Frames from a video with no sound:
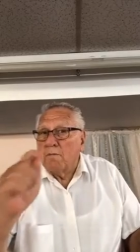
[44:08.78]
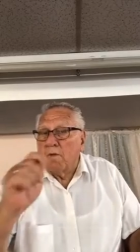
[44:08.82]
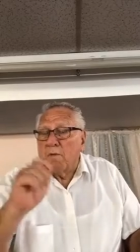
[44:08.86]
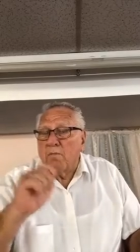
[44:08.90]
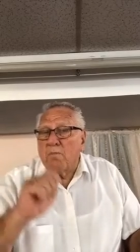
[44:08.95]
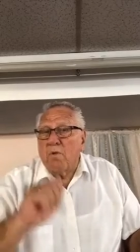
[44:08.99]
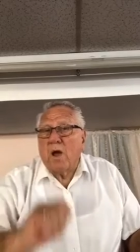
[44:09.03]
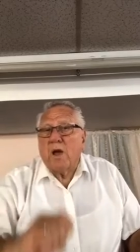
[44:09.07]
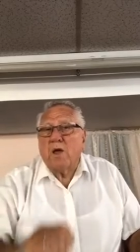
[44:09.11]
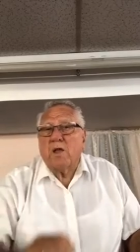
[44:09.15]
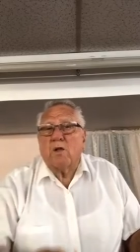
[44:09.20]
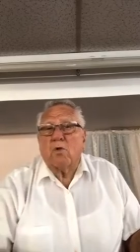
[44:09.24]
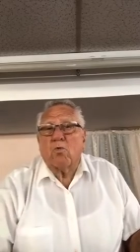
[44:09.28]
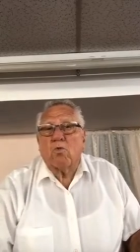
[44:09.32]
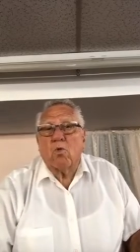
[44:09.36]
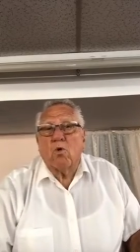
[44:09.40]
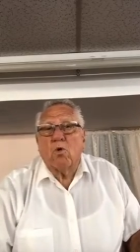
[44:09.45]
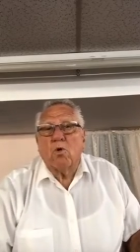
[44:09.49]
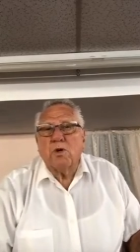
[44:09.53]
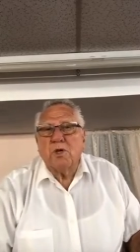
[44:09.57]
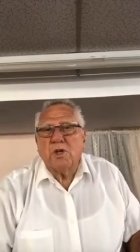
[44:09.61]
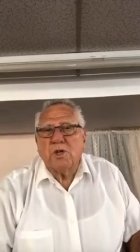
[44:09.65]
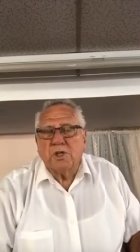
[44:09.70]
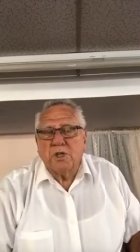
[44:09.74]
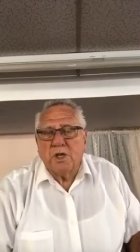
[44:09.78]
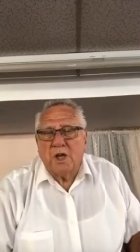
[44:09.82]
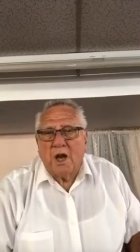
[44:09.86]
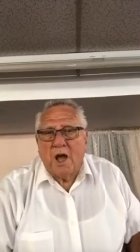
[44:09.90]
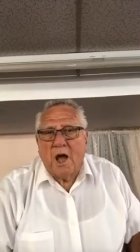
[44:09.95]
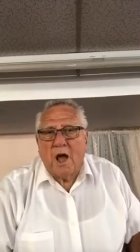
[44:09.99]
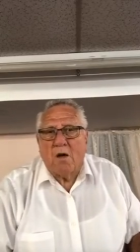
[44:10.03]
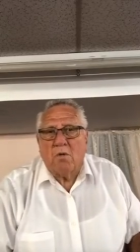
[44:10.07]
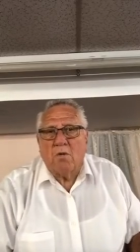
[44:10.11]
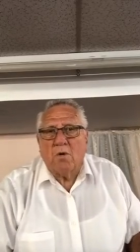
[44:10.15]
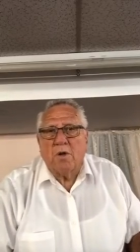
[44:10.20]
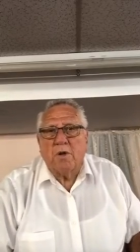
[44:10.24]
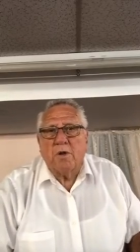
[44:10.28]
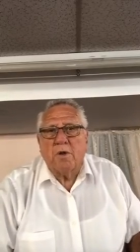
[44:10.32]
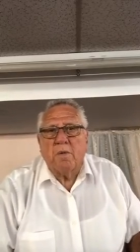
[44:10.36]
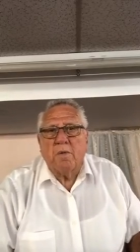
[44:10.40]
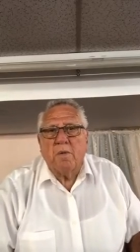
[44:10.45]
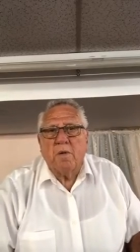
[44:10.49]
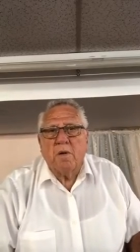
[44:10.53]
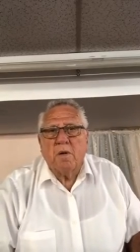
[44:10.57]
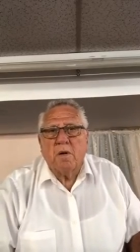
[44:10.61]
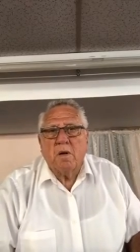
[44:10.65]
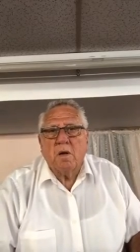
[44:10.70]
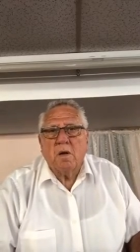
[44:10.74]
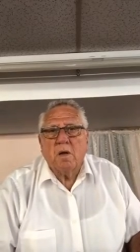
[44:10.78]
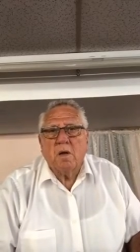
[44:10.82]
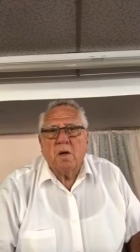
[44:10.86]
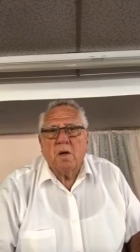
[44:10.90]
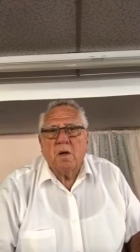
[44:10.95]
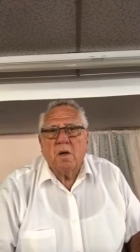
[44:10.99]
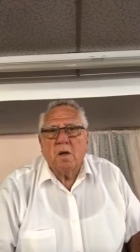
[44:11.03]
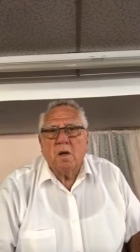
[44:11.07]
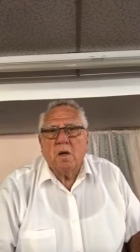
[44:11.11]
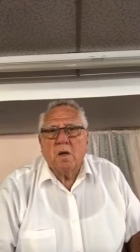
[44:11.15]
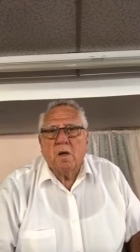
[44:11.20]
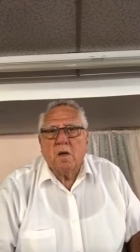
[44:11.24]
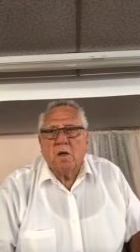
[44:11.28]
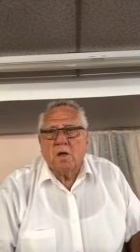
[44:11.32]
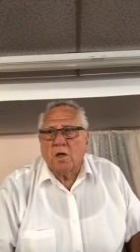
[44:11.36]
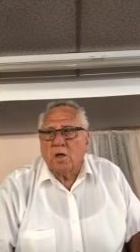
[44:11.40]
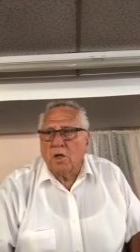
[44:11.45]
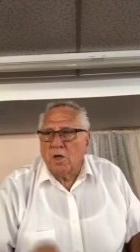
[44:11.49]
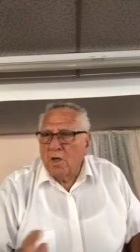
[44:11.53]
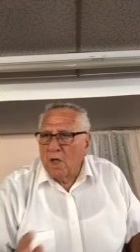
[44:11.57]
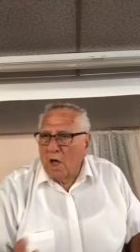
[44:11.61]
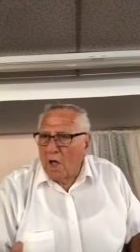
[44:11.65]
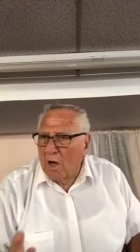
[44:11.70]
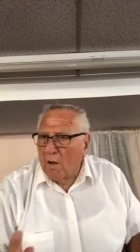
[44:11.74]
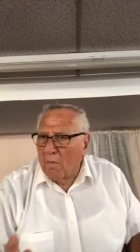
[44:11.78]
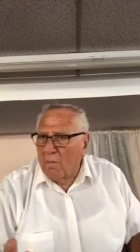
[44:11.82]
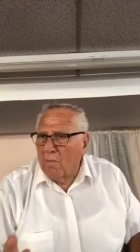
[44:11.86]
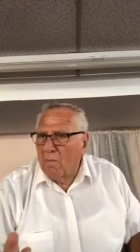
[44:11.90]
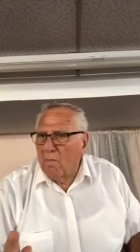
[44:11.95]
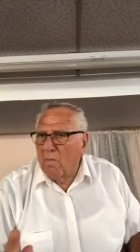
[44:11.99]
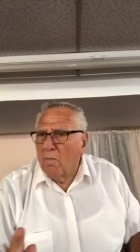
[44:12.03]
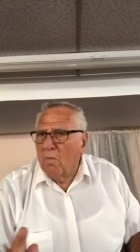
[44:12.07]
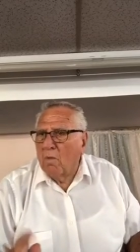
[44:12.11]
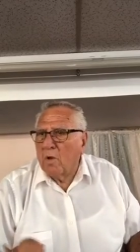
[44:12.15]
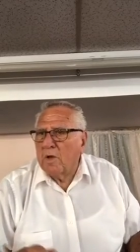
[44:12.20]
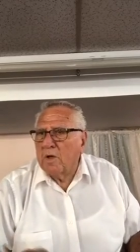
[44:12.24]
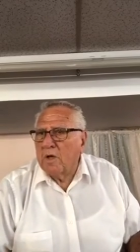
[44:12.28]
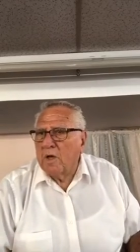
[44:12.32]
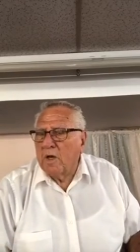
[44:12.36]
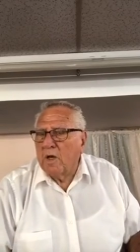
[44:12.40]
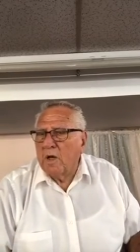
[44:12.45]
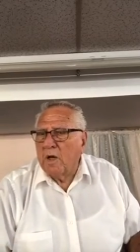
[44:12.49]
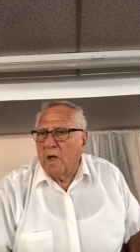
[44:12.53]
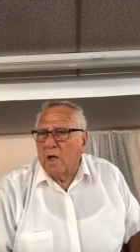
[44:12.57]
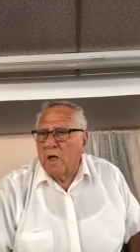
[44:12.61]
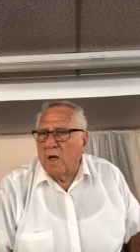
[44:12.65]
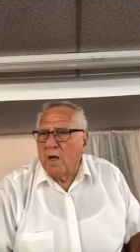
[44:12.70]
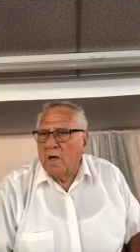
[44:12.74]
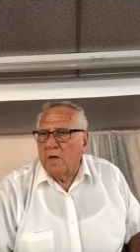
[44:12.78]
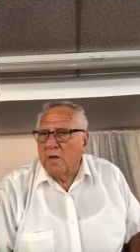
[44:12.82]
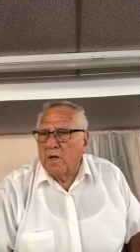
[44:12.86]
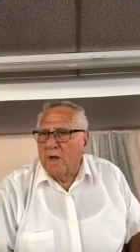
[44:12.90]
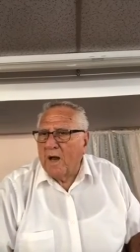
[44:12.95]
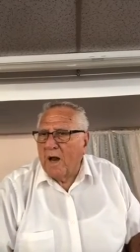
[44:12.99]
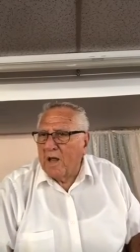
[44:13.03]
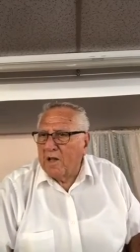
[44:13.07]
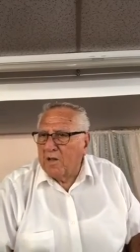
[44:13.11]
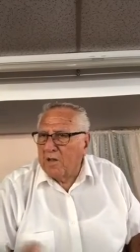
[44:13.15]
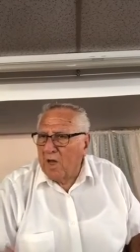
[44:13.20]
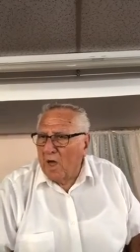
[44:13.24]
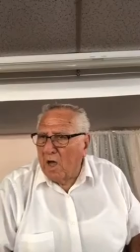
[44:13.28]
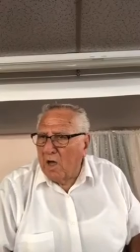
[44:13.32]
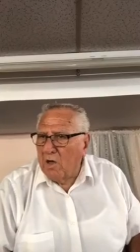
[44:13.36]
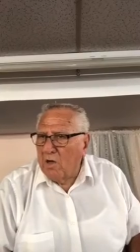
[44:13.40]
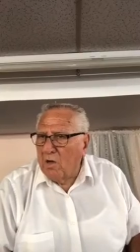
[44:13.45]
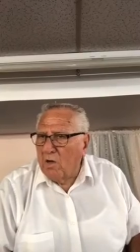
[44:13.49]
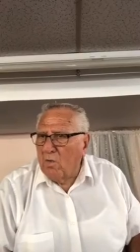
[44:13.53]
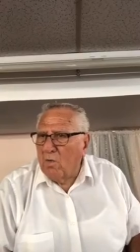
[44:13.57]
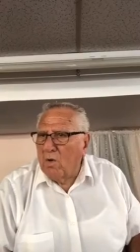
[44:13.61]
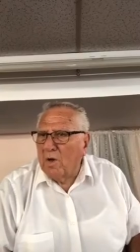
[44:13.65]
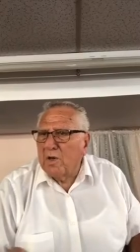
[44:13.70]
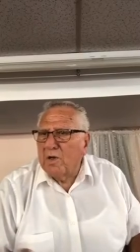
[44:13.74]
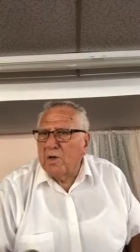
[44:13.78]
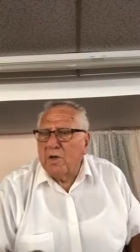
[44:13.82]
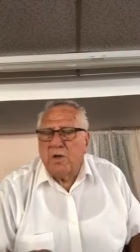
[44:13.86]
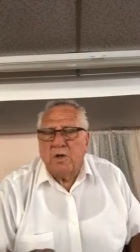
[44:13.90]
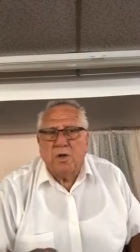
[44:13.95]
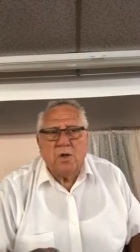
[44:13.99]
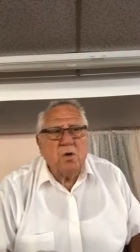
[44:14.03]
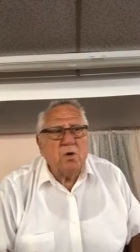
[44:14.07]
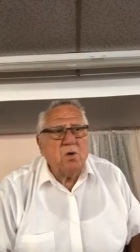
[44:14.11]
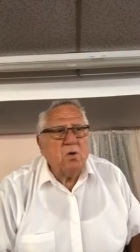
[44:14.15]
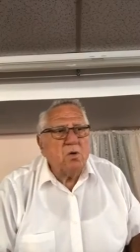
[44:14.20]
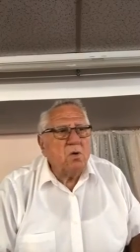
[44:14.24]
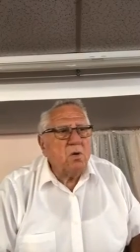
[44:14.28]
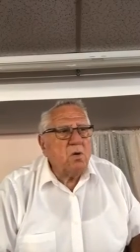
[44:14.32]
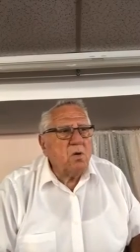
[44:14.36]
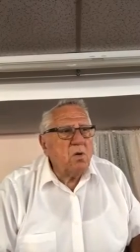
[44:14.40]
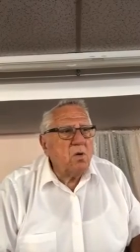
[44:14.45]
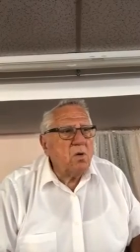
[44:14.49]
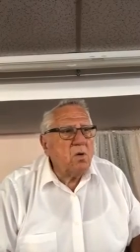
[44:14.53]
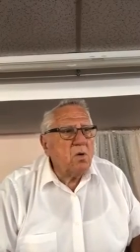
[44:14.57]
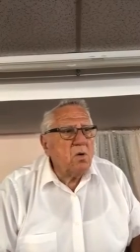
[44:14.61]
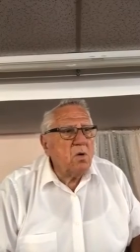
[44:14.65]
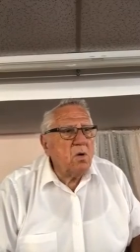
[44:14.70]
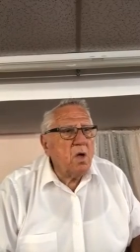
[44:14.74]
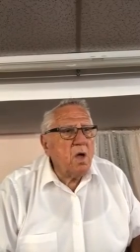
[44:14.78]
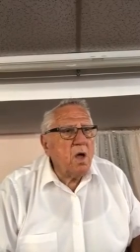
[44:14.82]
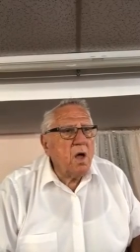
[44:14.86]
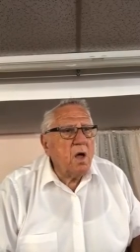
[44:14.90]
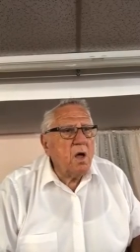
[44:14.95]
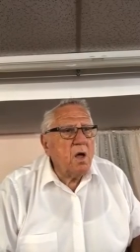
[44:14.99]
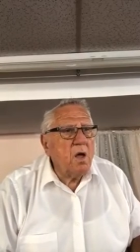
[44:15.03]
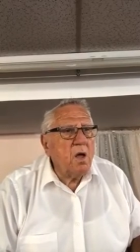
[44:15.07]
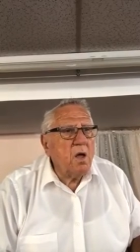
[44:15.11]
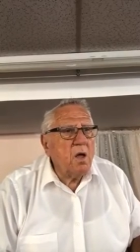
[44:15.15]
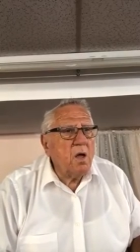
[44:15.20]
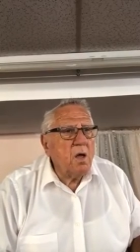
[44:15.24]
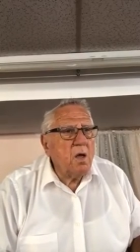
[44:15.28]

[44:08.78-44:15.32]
If they break the rule, you sit down with them. You tell them what they did. Did I tell you what to do? Yeah.